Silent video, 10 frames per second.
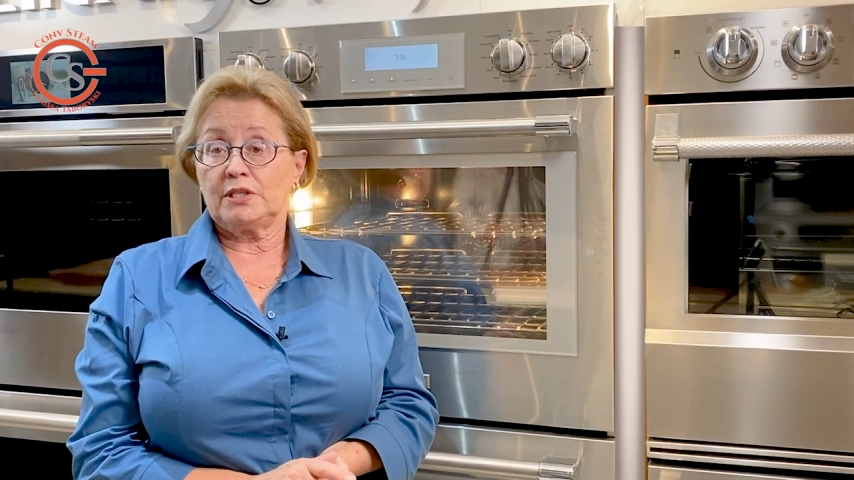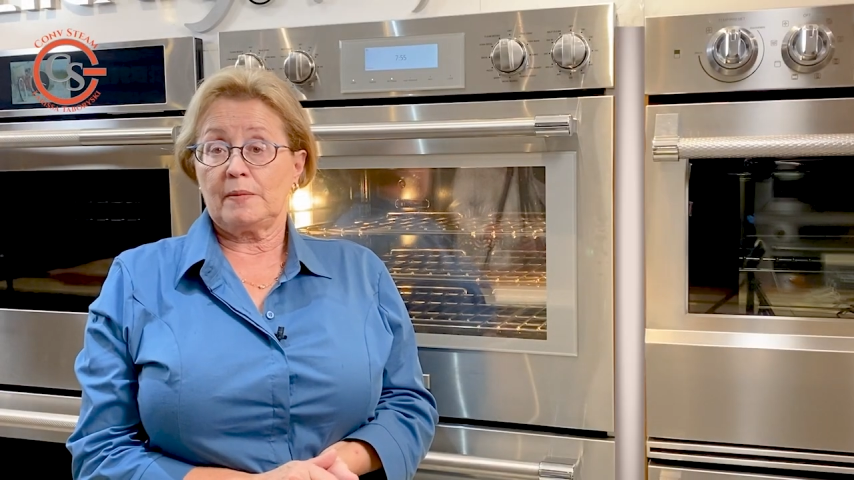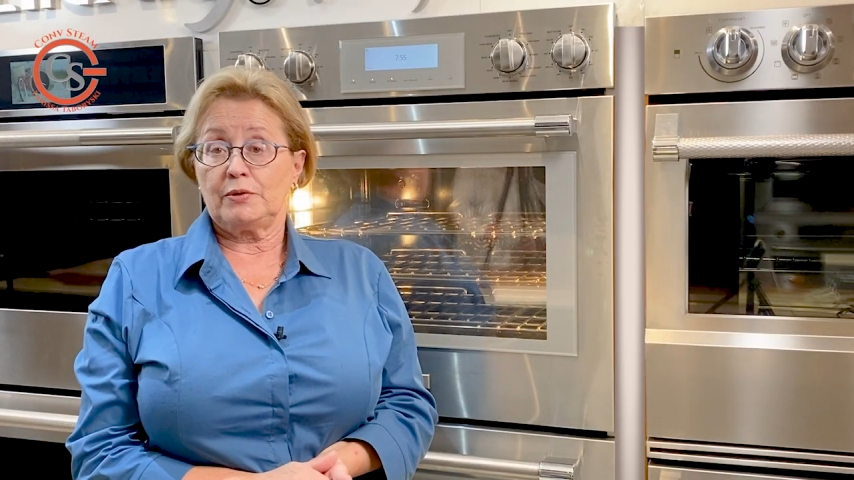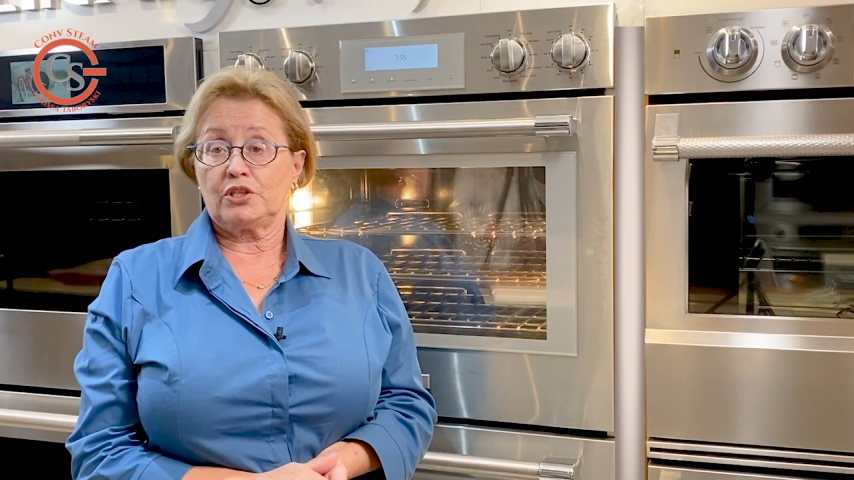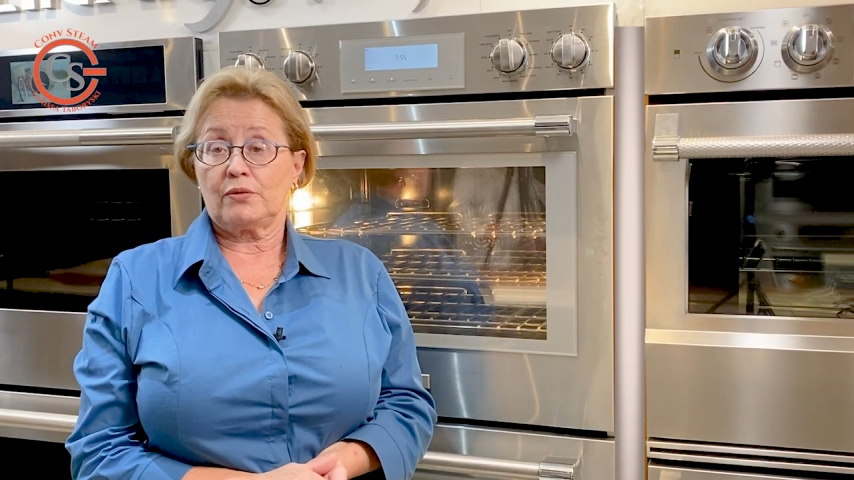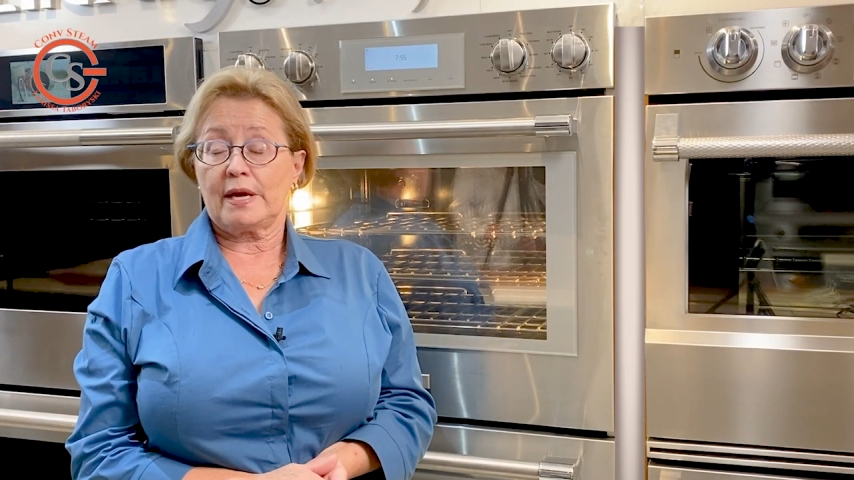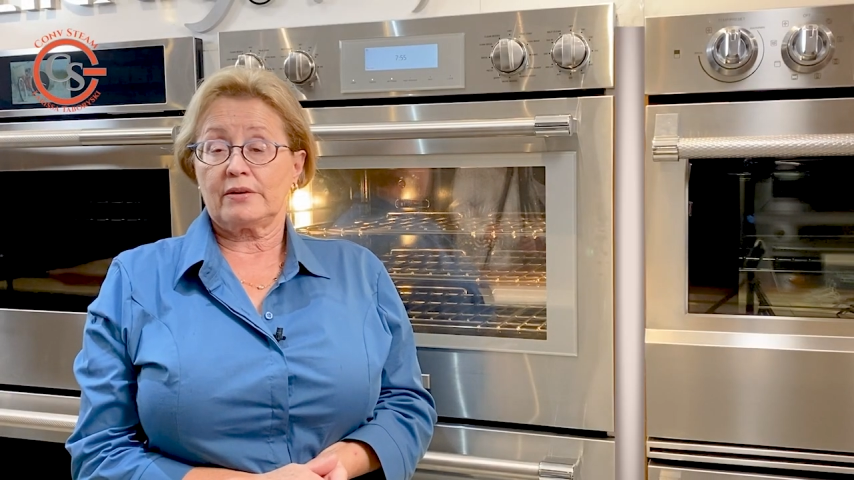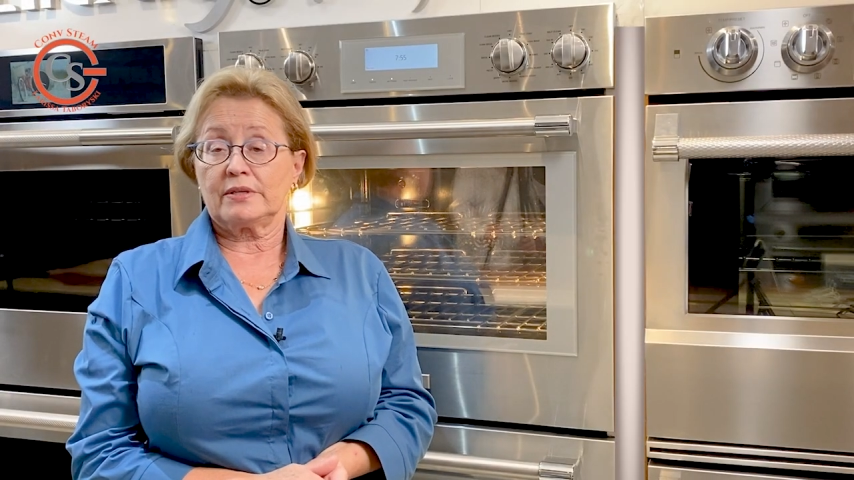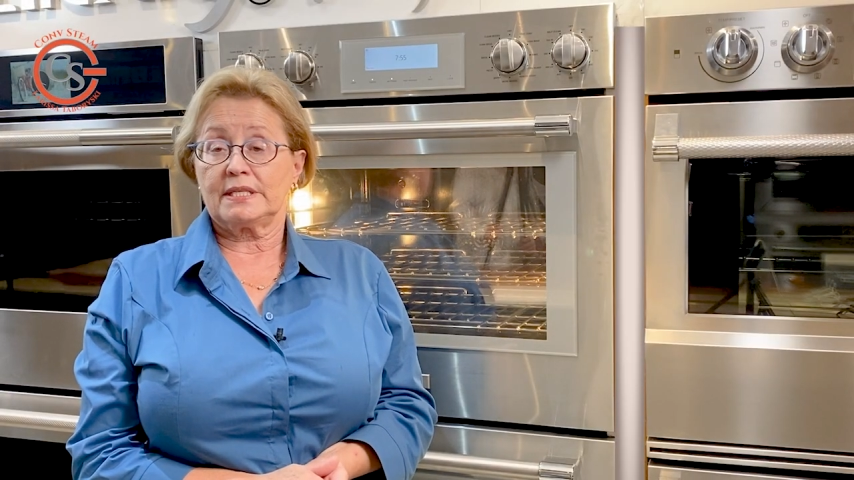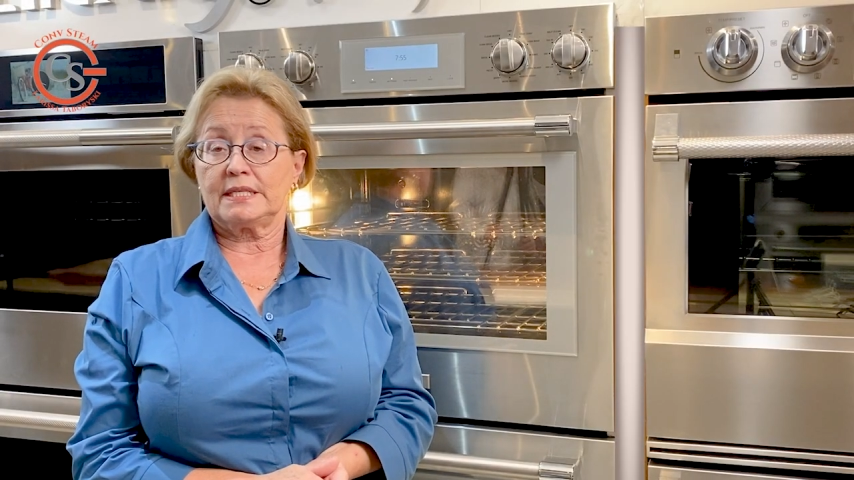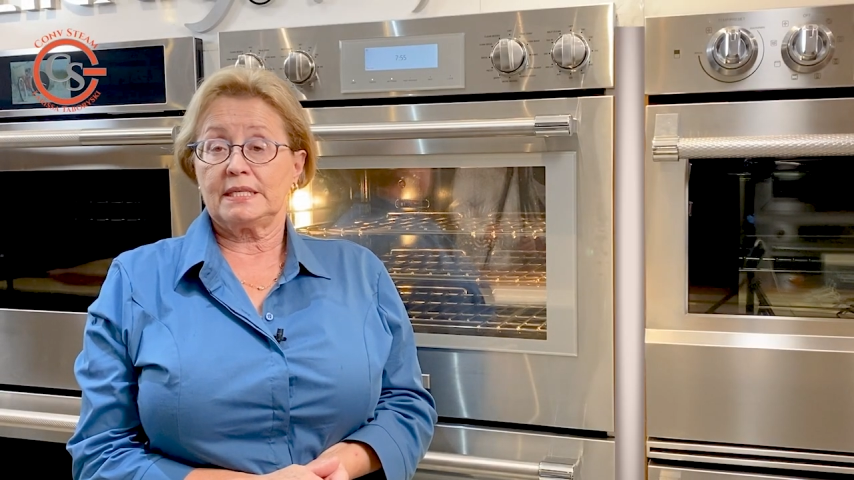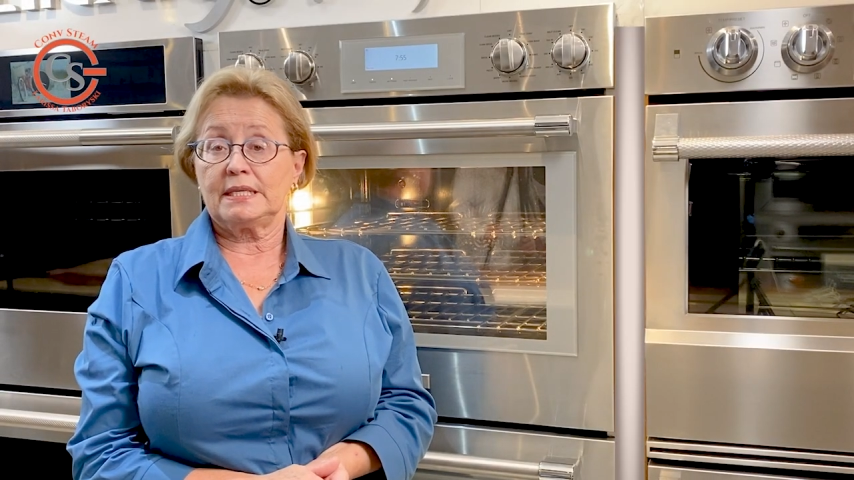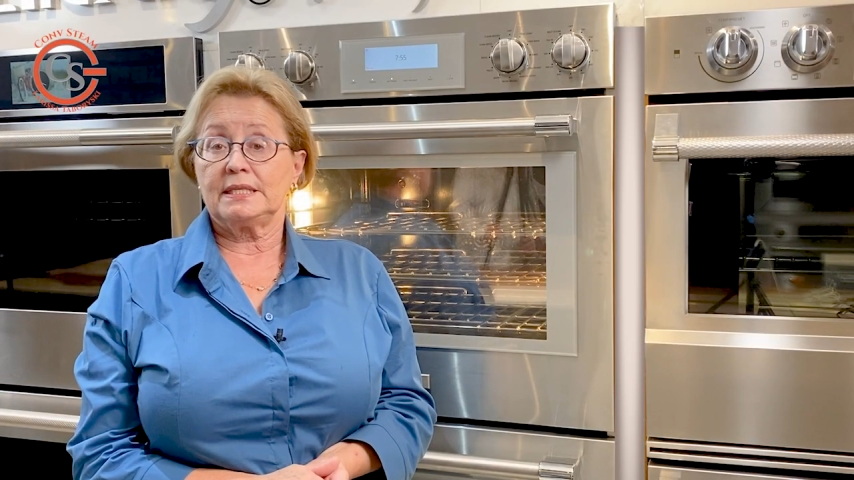temperature accuracy